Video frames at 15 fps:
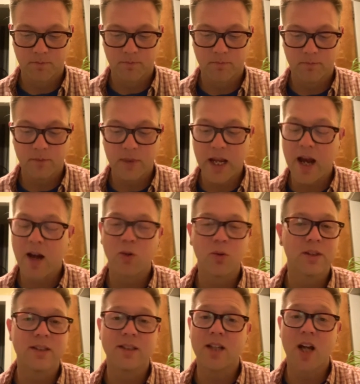Now
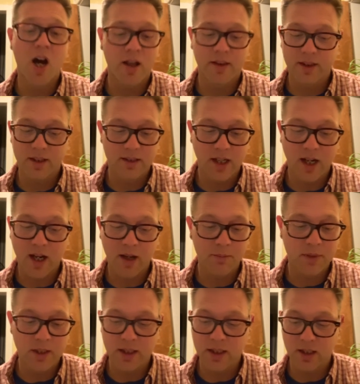is not the time
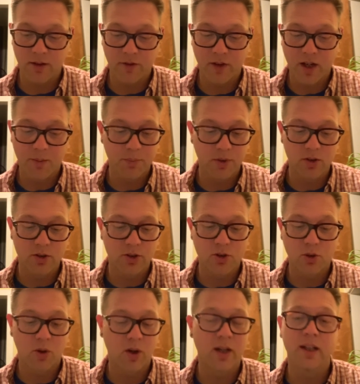to give up your
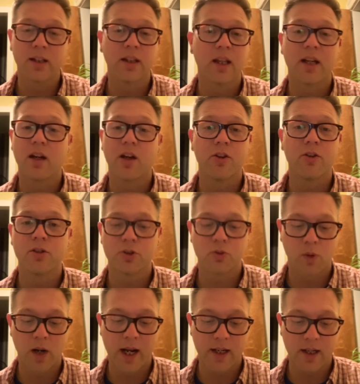story and let others
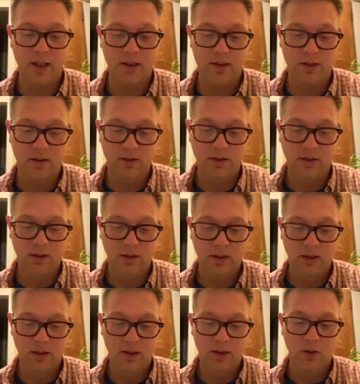write it.
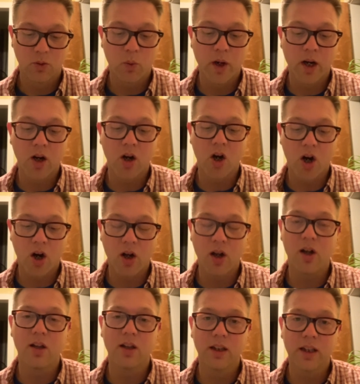We are
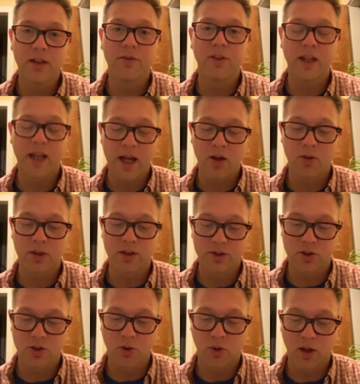all living out a
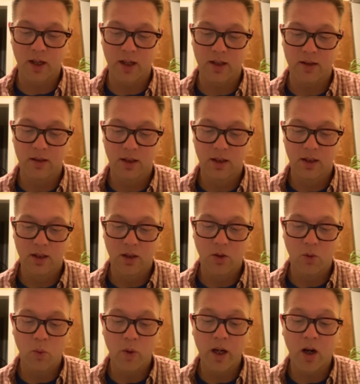story.
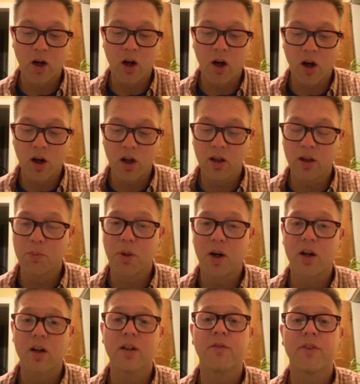We are all a
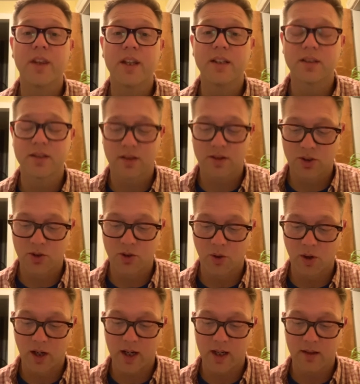part of this
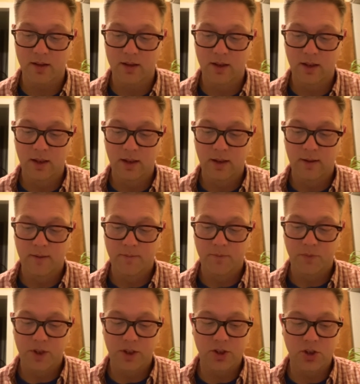story,
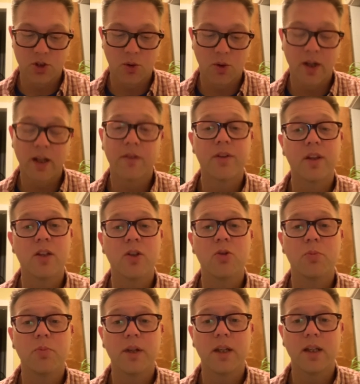the story of the
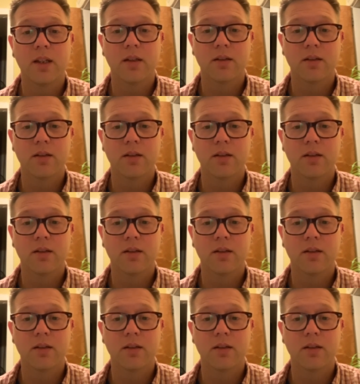UP.